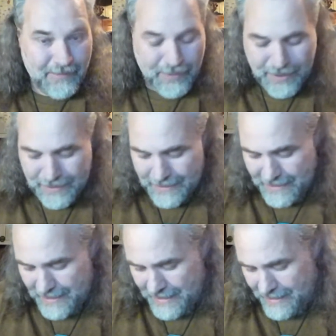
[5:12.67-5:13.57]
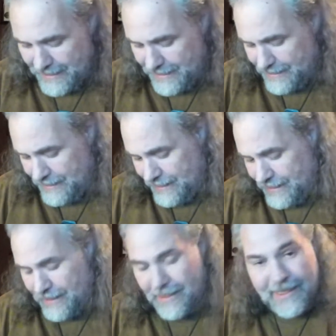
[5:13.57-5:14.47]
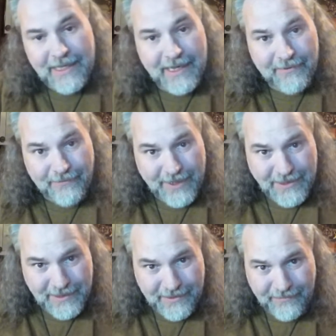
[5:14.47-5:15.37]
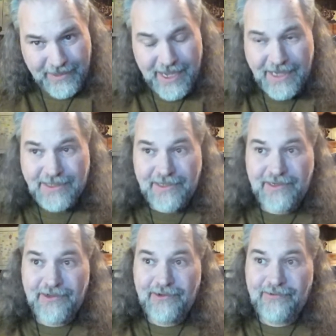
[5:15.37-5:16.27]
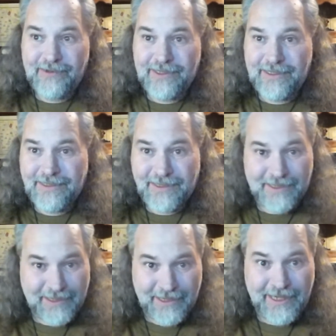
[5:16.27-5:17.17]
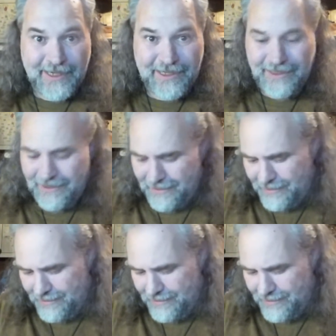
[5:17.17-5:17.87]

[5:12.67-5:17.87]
personally think the innovation of the Action 2 was a good idea,